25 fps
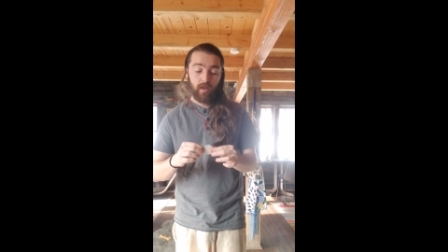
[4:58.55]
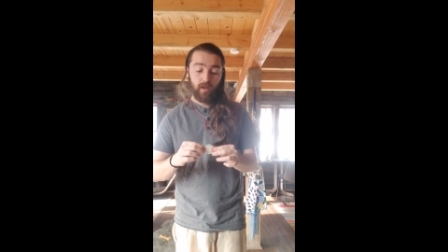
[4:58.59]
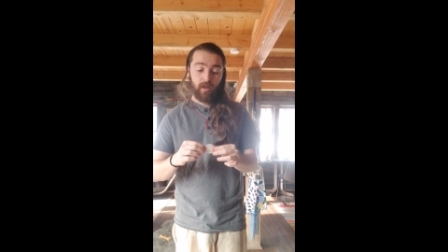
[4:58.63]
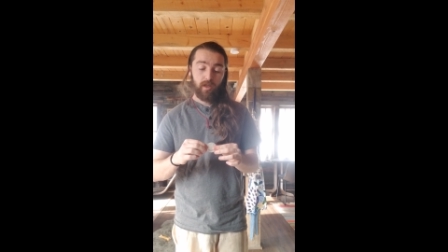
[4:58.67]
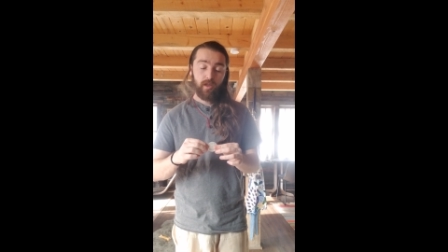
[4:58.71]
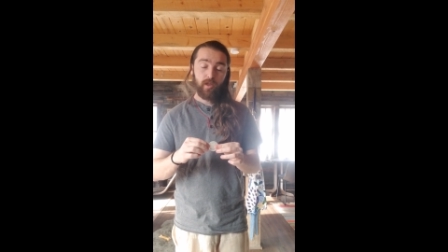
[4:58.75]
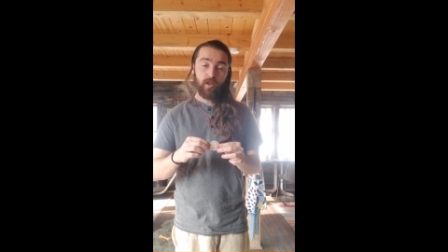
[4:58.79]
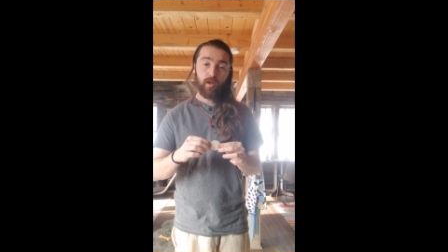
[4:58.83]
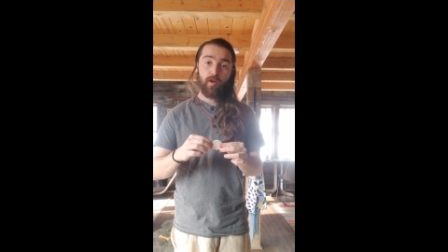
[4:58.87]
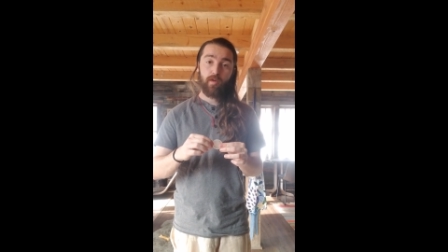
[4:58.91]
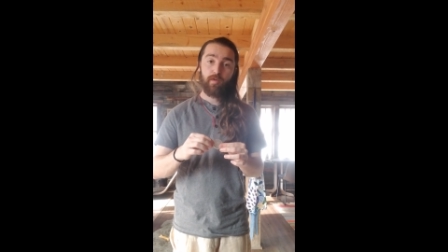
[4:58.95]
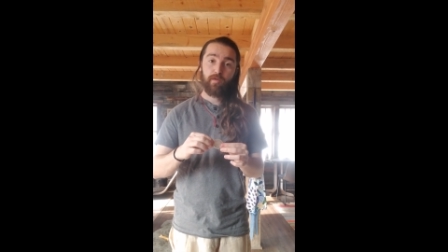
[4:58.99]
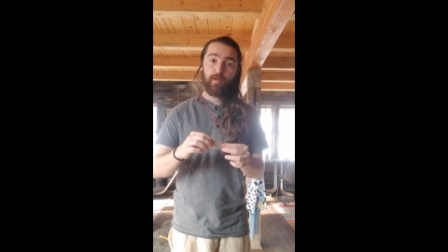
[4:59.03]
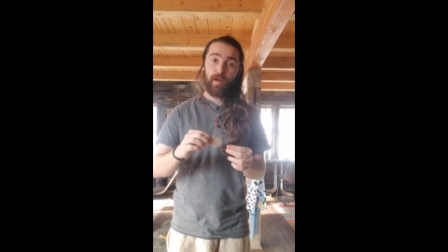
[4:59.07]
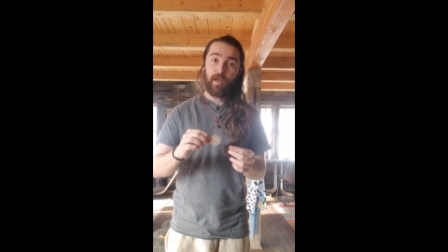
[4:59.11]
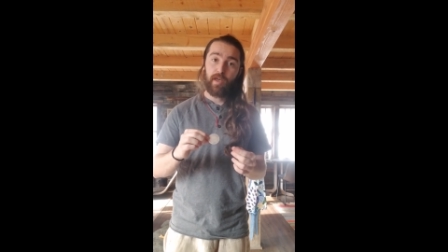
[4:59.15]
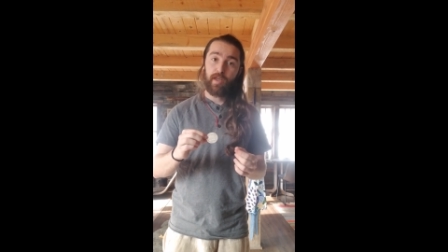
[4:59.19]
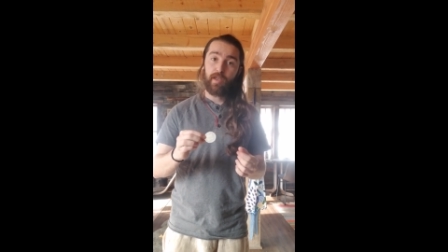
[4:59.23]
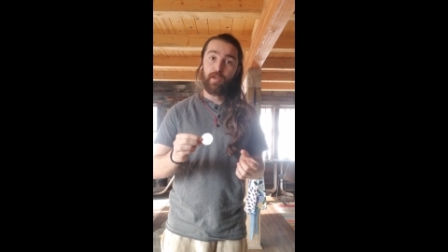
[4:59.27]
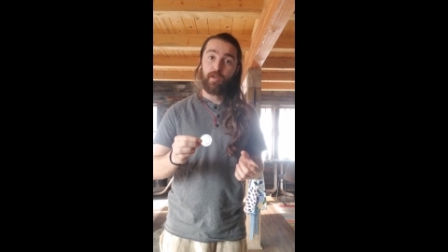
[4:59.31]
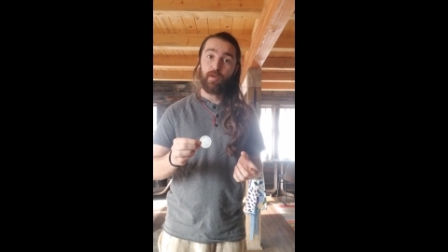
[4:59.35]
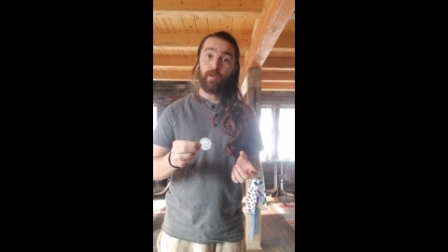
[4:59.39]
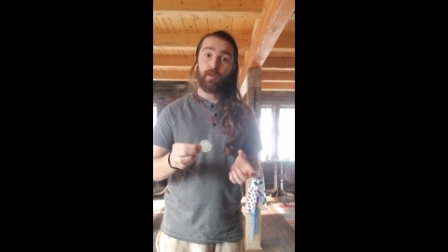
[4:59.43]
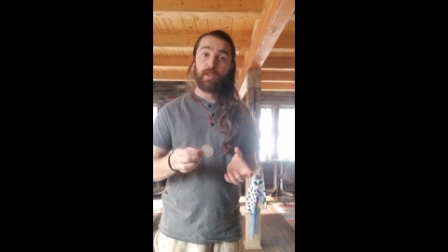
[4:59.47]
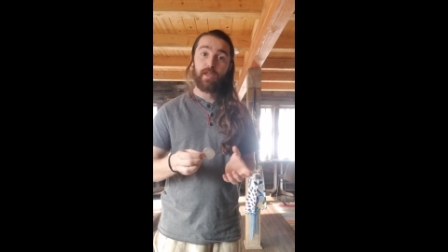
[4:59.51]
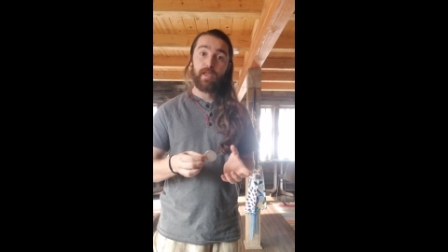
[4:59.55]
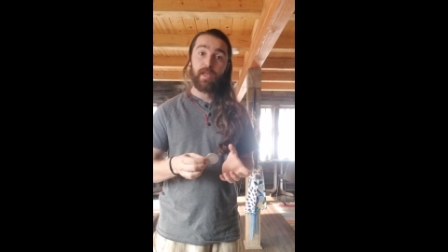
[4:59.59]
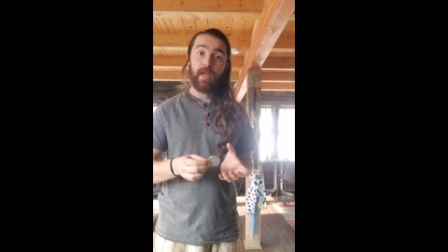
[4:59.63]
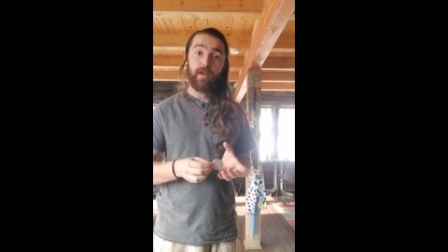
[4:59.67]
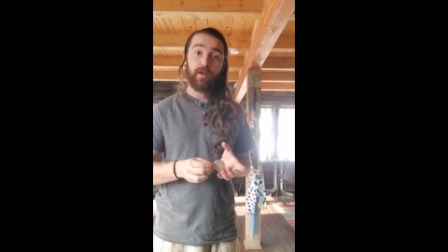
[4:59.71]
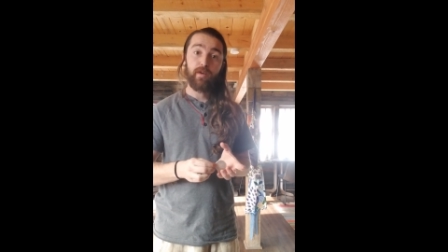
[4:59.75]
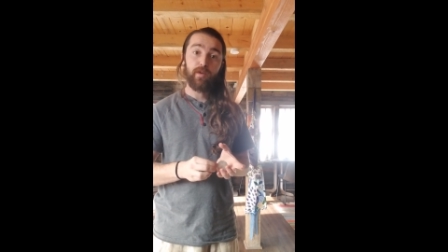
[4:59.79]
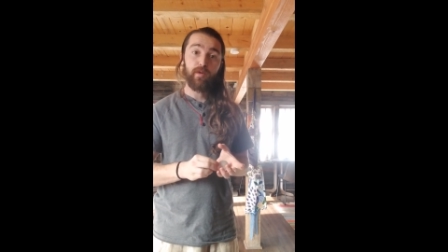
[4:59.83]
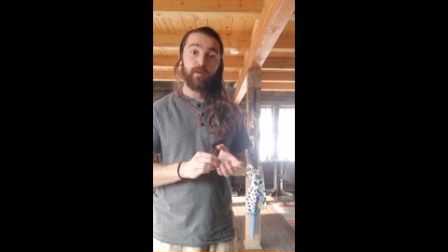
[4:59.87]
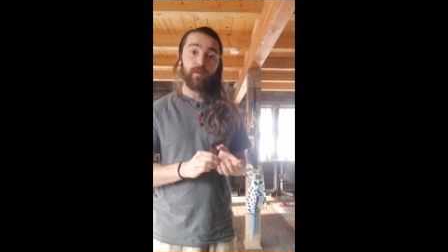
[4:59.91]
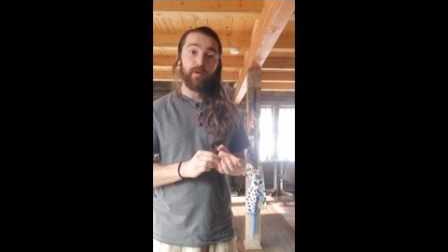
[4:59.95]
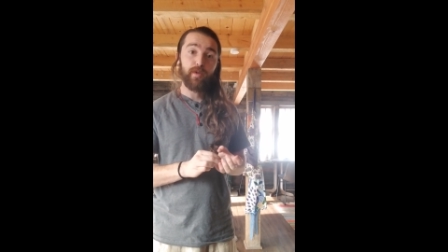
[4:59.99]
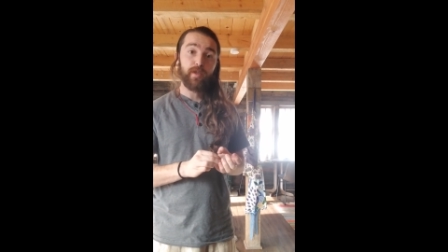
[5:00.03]
So if I do a
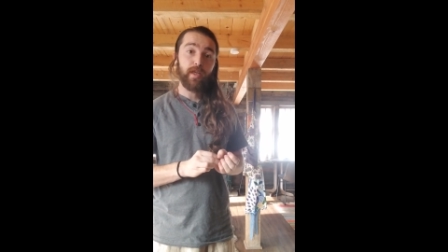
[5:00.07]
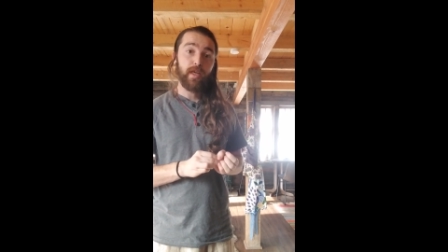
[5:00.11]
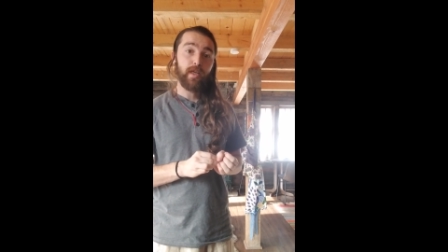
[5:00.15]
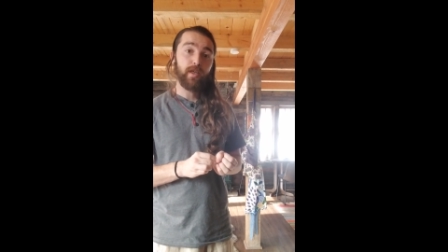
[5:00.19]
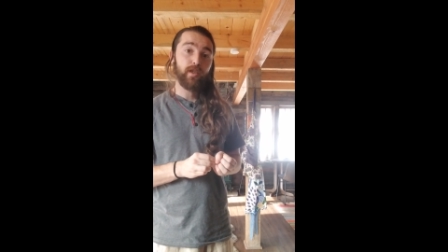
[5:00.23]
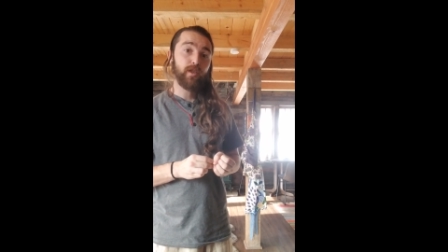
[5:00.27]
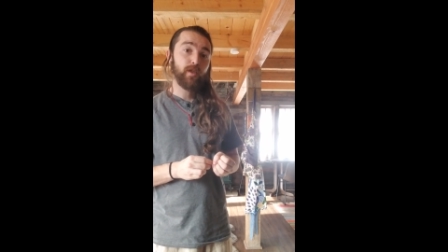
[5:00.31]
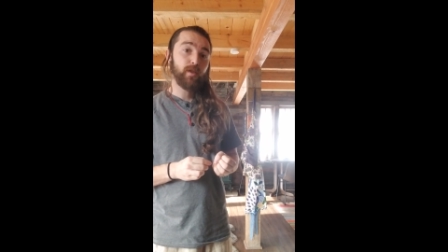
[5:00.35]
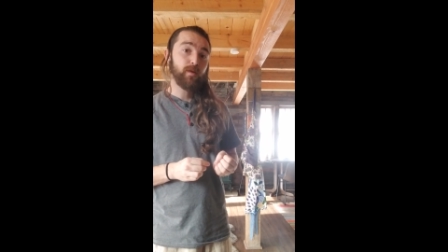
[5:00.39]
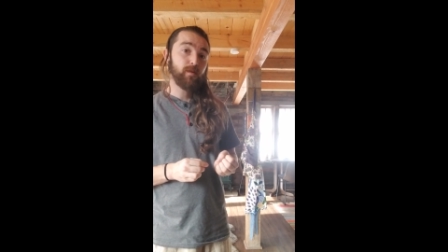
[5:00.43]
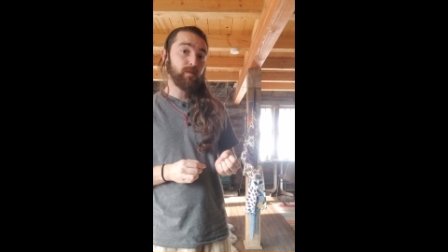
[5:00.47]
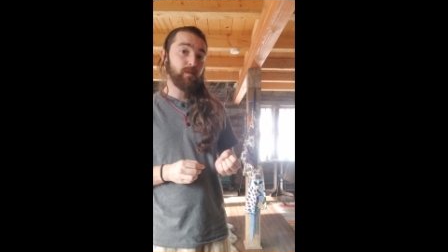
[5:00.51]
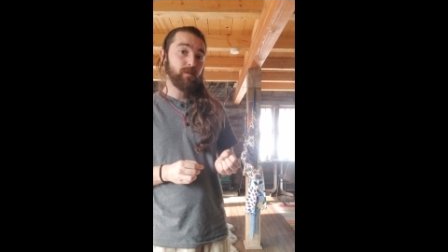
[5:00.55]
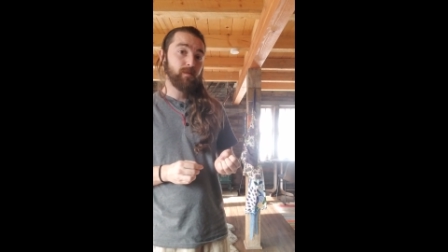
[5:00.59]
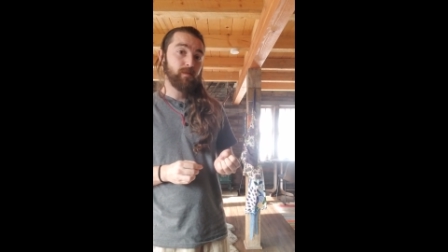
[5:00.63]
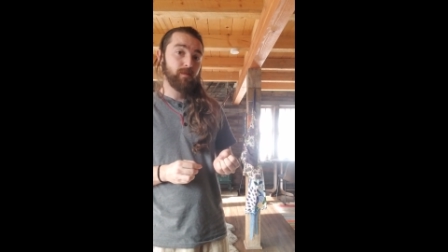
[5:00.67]
standard retention,